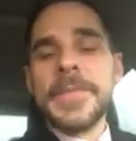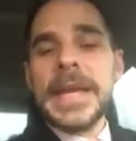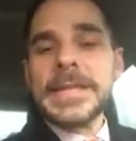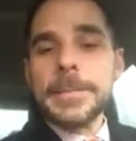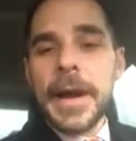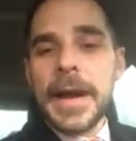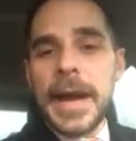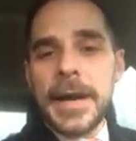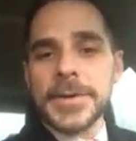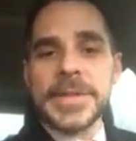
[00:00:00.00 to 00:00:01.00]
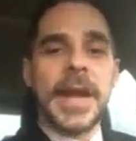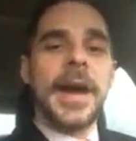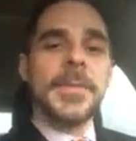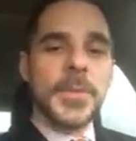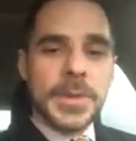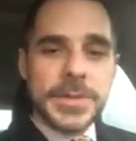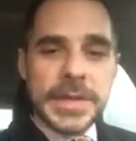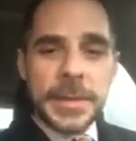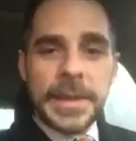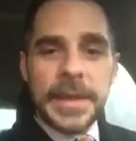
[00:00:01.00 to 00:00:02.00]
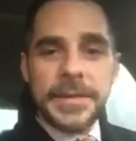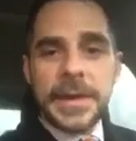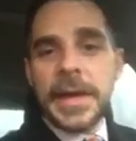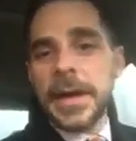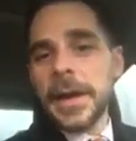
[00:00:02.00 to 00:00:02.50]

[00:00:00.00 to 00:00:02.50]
it's my house and I'm the one who's going to be living here,